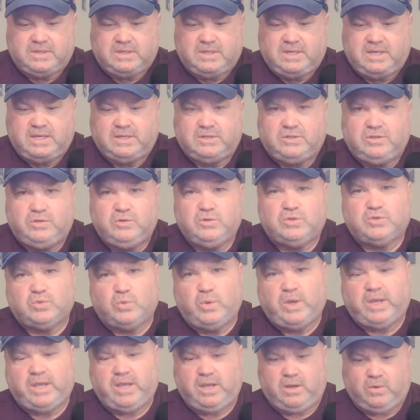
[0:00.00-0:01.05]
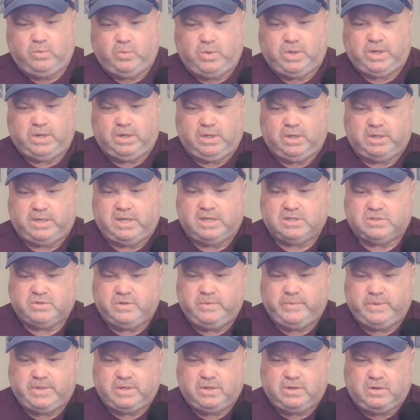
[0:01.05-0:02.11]
Had two swinging and one looking. So he
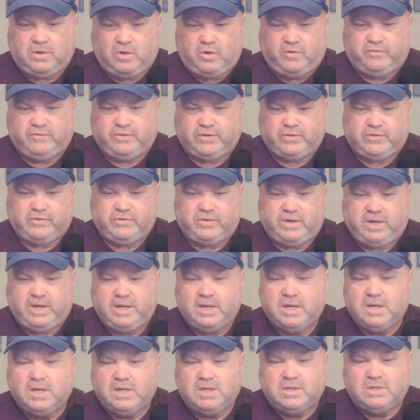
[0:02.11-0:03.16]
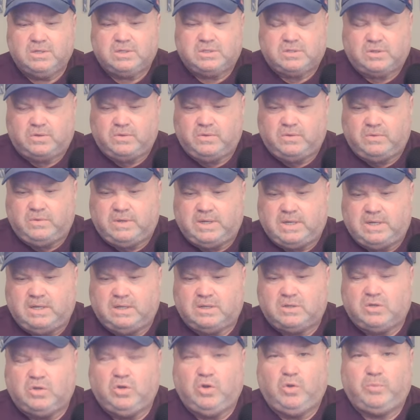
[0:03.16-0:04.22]
went 0 for three. So uh,
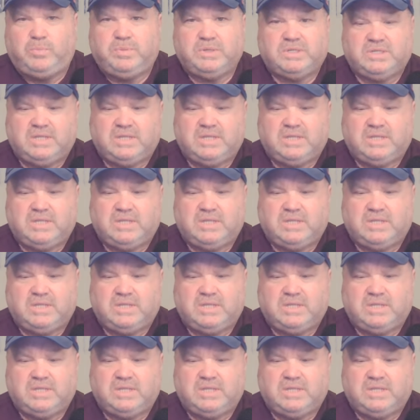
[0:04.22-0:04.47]
Coop is